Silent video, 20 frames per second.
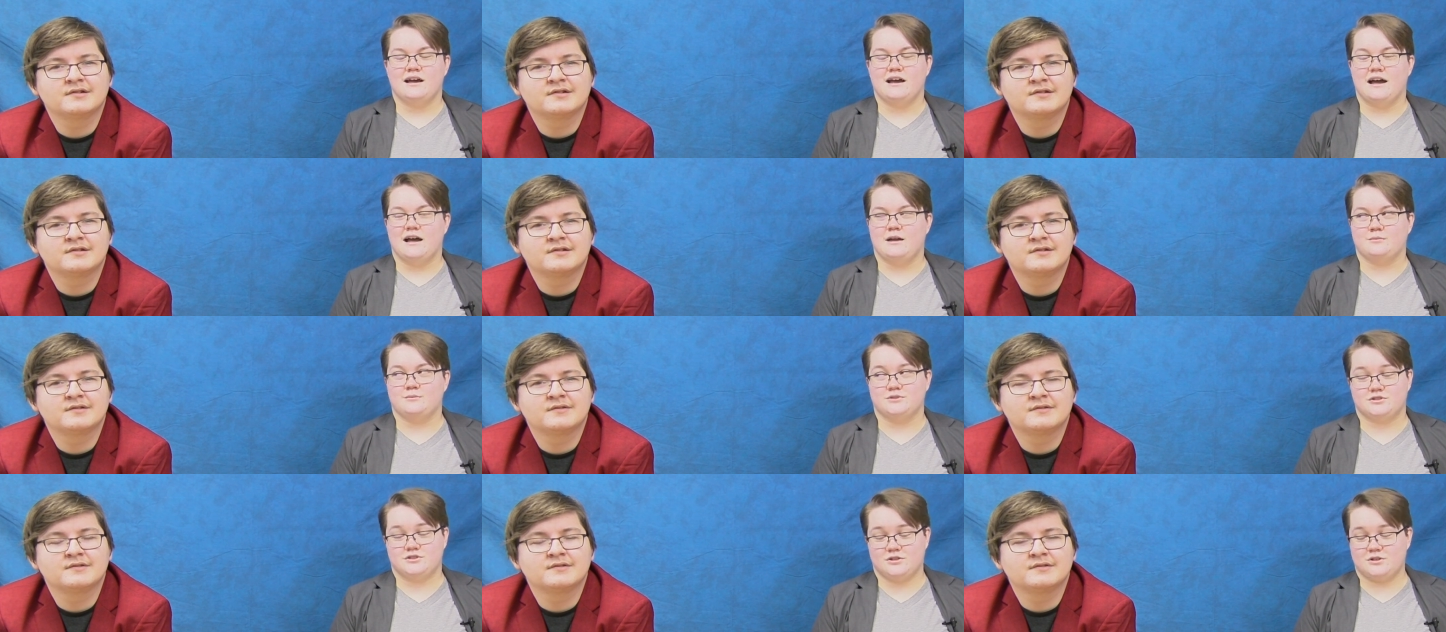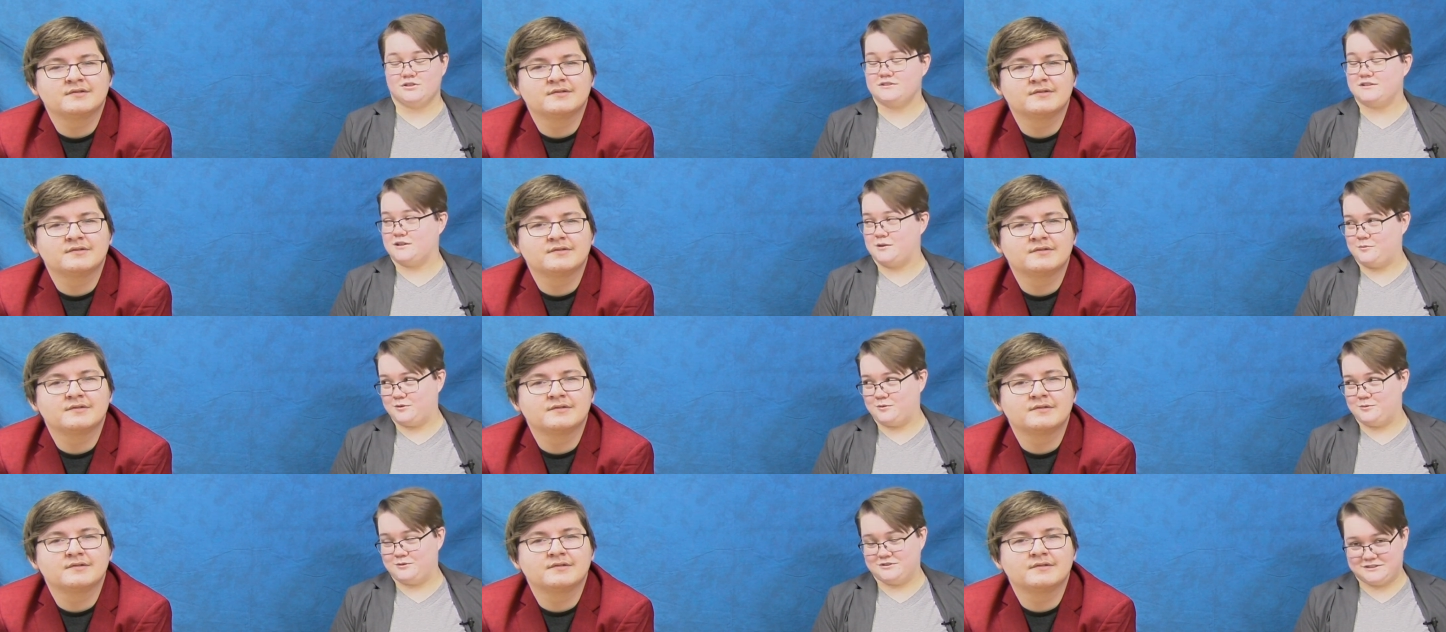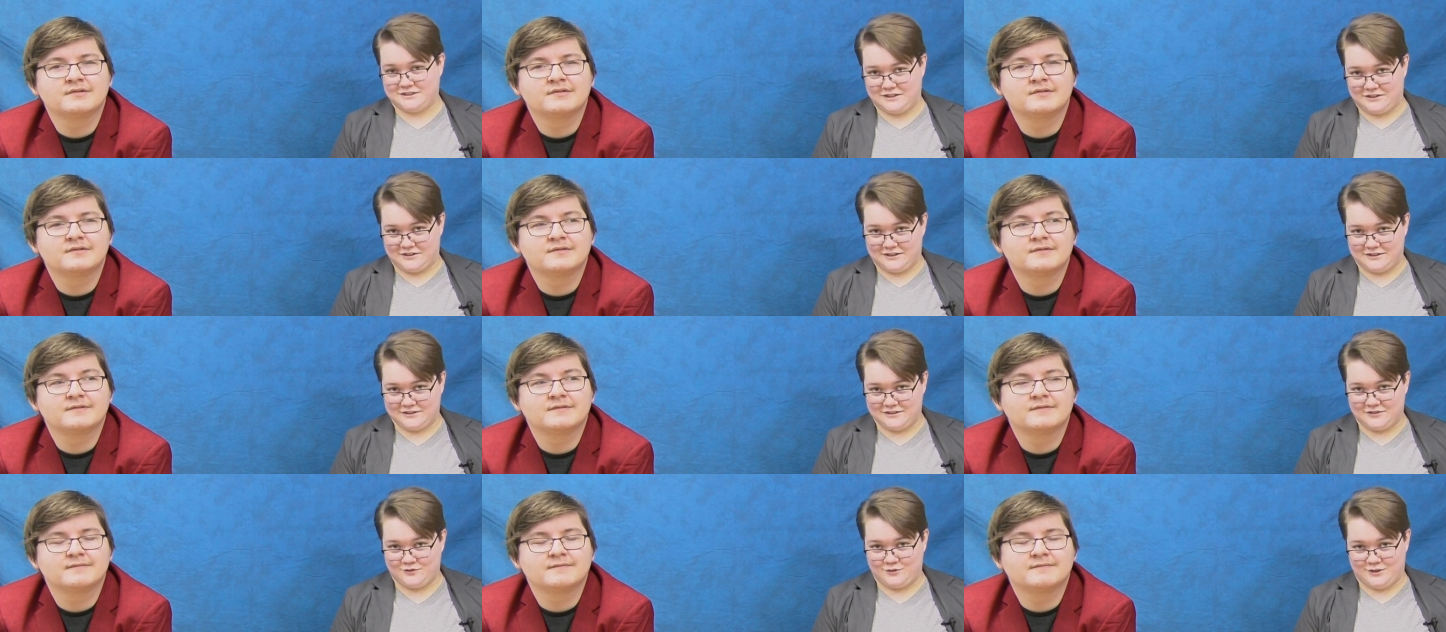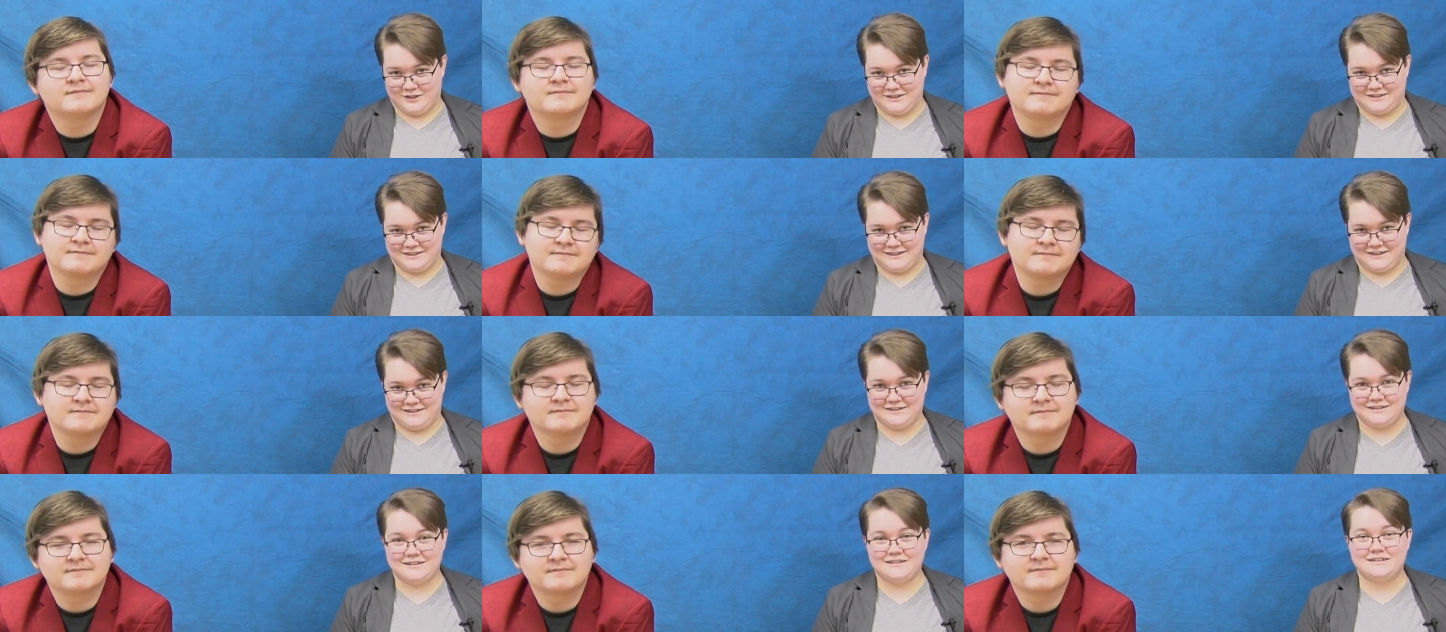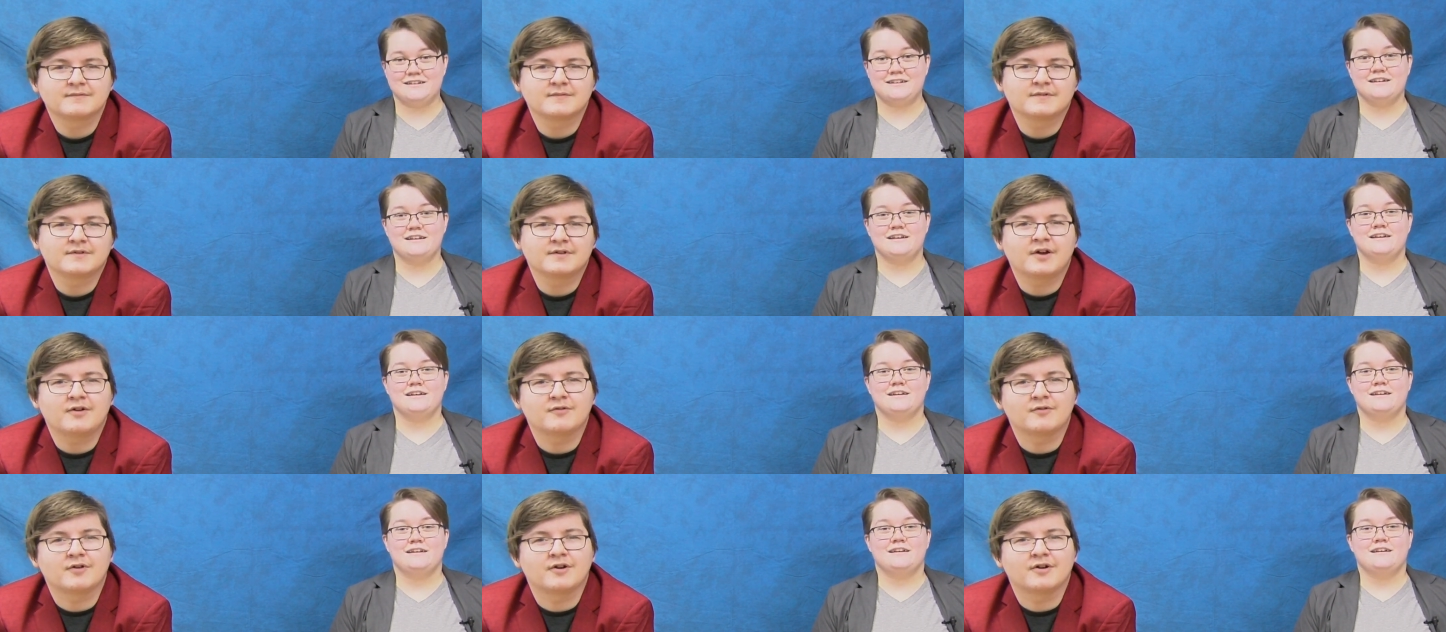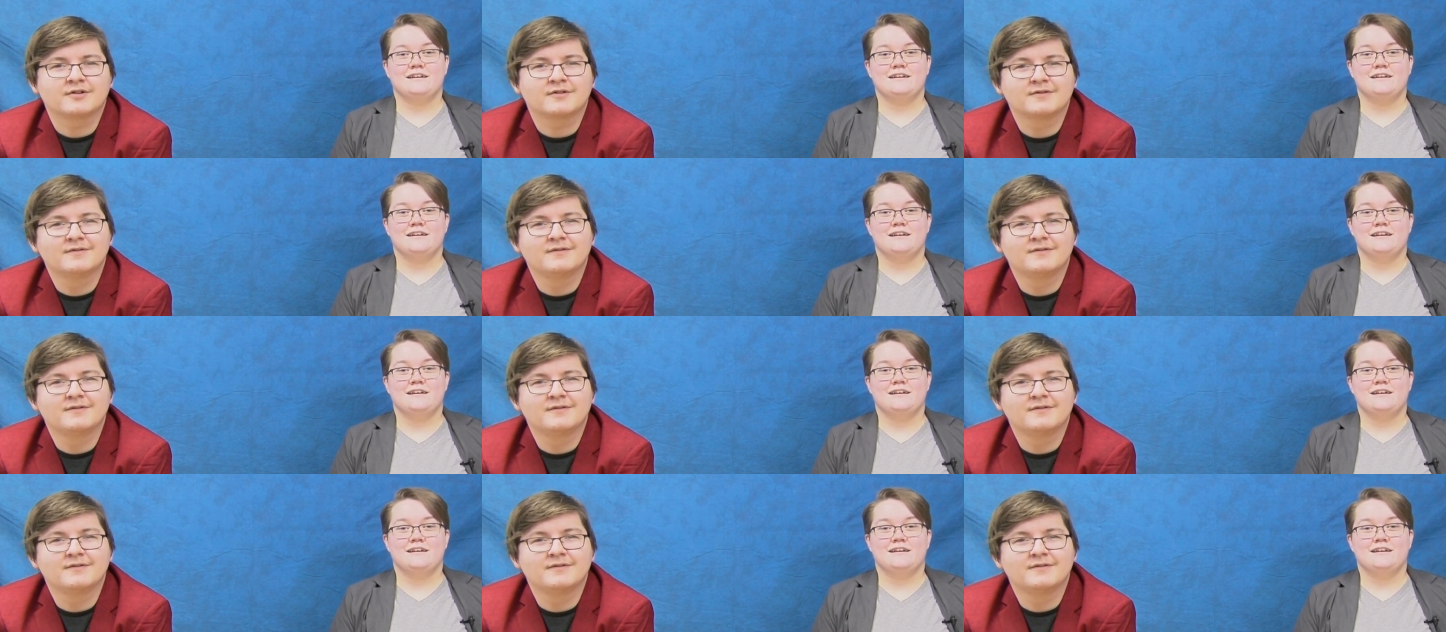Speaker 1: I'm sure someone will tell us if we did. Not wrong.